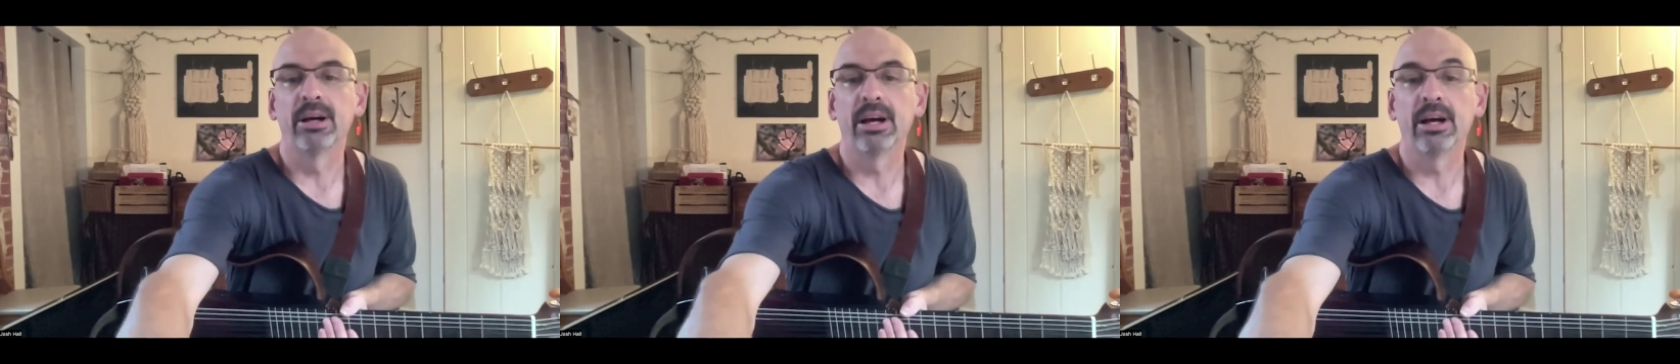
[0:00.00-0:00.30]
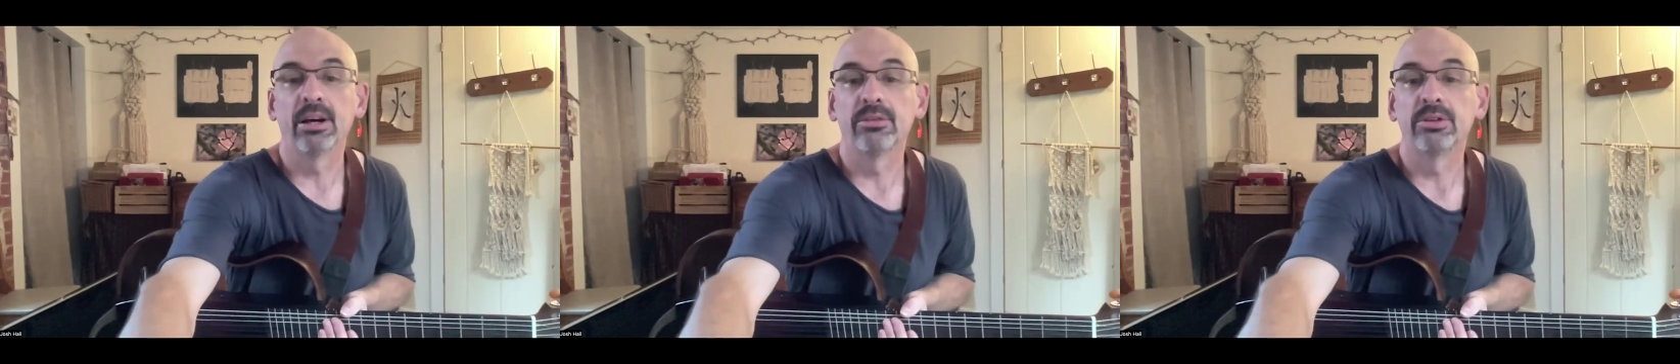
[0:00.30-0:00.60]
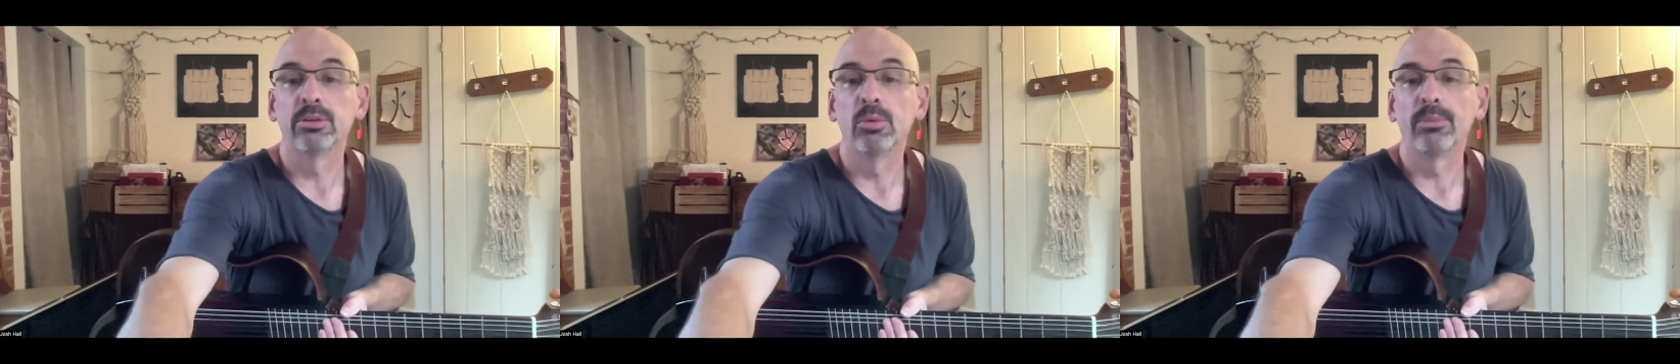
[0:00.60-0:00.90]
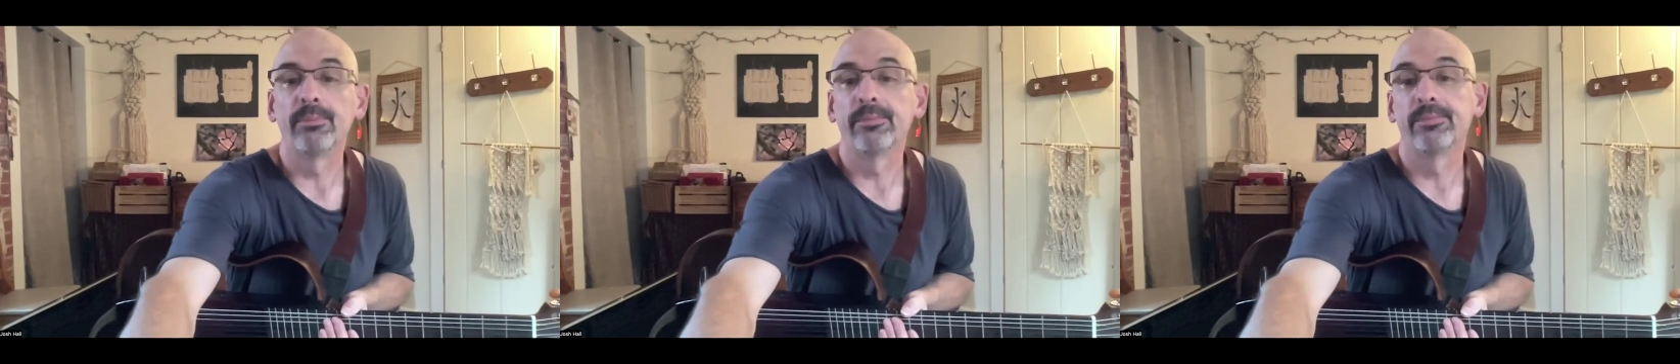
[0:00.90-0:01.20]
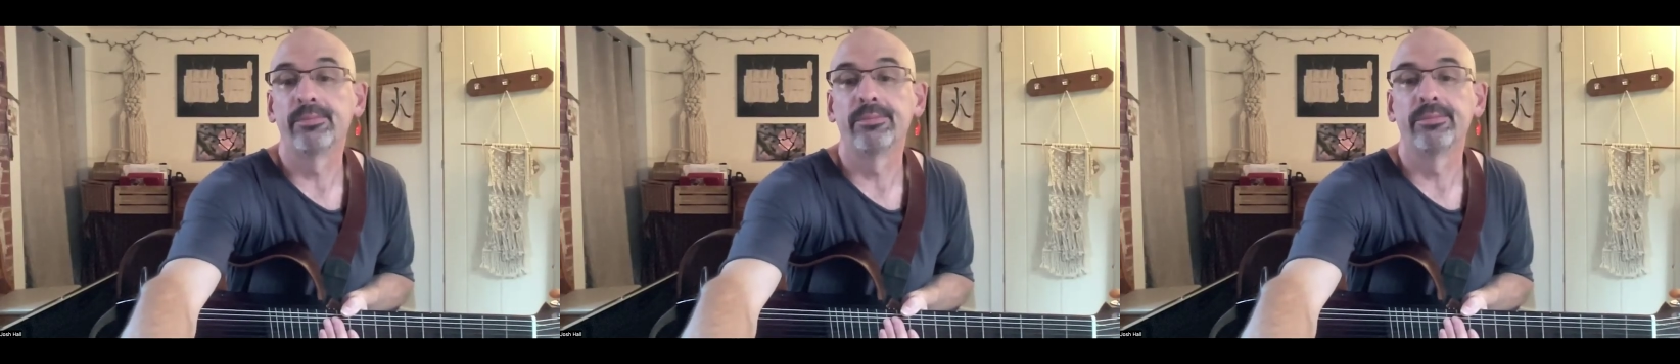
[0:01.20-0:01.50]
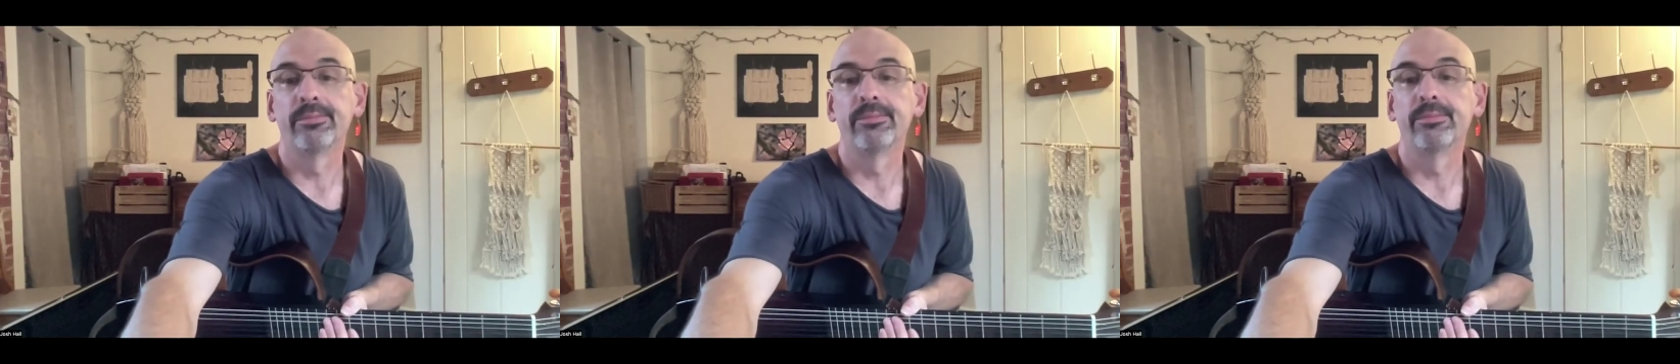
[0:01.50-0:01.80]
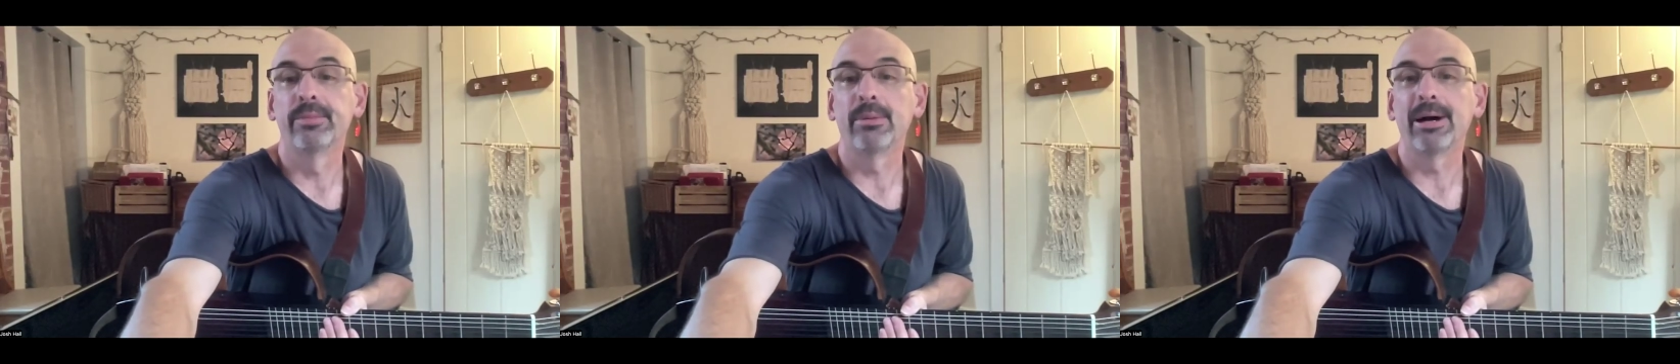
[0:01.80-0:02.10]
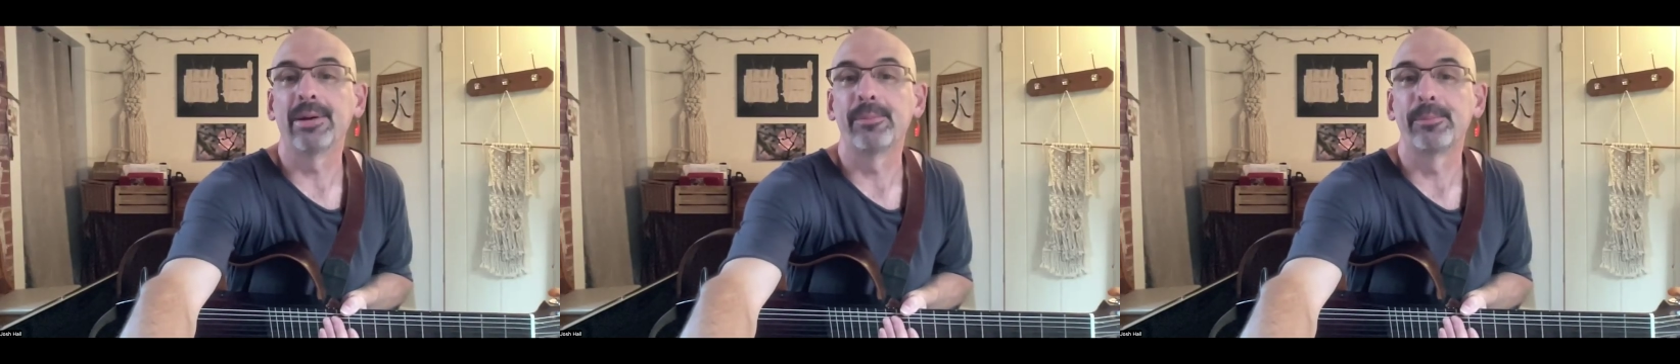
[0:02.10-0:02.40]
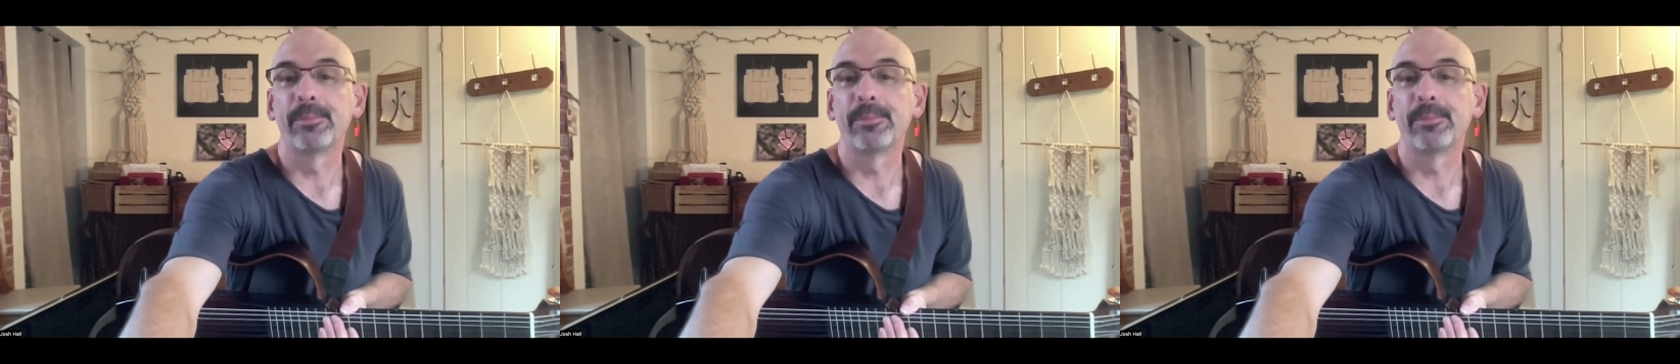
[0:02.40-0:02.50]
Have a good one. Bye-bye.